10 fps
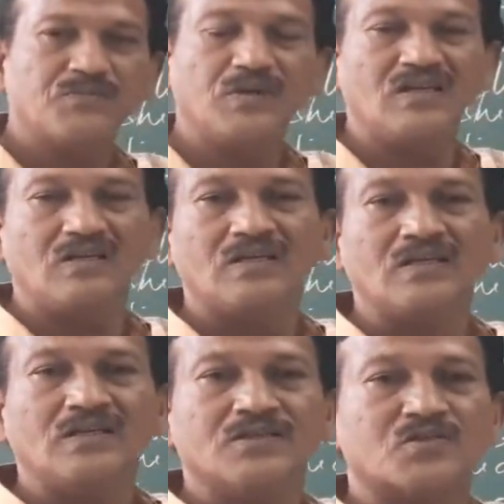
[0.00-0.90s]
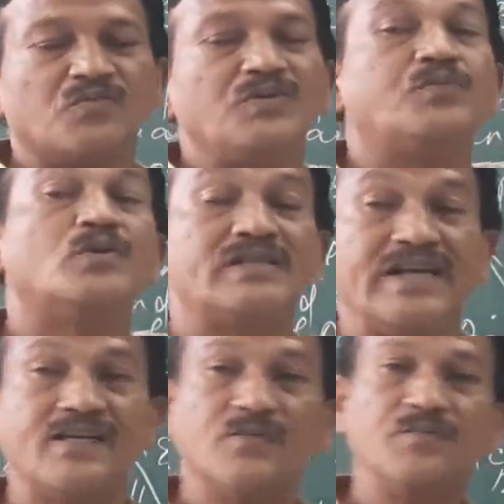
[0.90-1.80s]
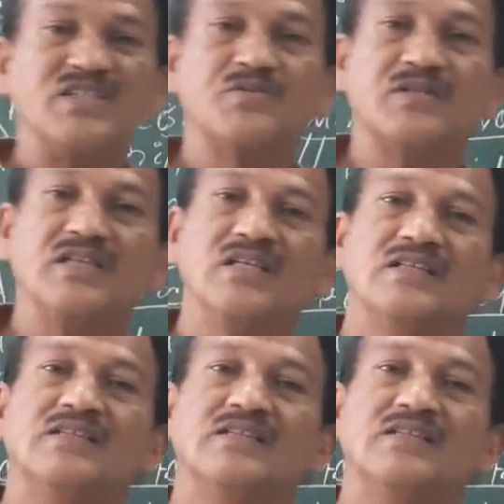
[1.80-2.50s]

bill, so before date of maturity,